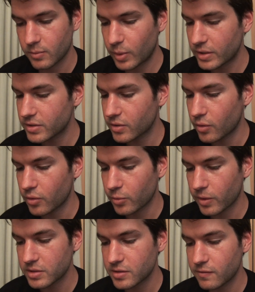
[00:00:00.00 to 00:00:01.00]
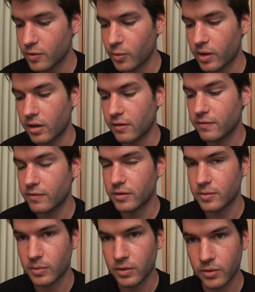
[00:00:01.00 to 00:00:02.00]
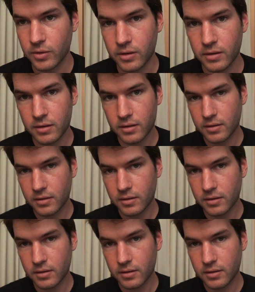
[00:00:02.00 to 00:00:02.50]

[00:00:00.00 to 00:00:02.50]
"Best go the rest of the way on foot, my lord."